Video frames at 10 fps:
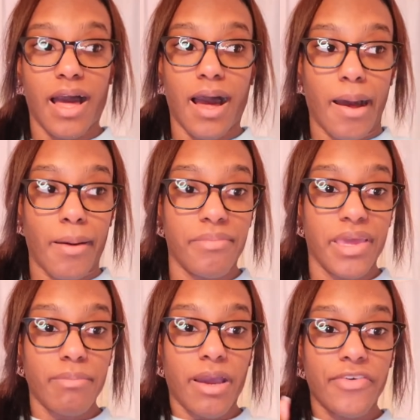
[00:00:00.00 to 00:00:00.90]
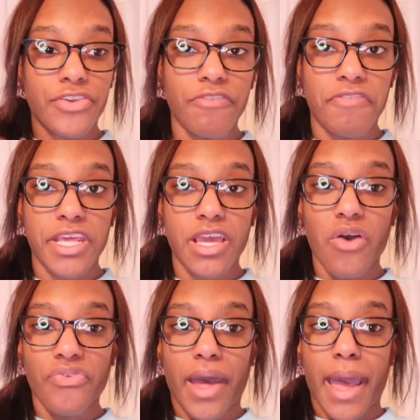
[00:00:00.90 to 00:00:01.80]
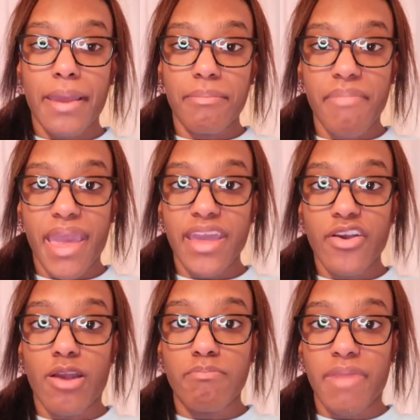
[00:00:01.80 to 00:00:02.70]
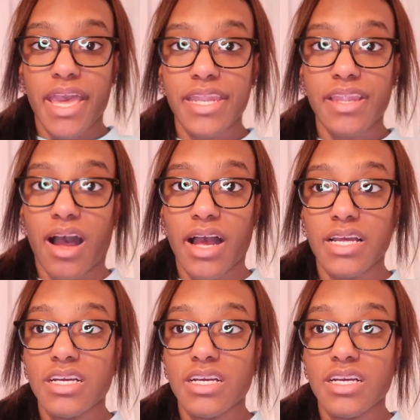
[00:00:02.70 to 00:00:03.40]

Um, in my future videos, I may or may not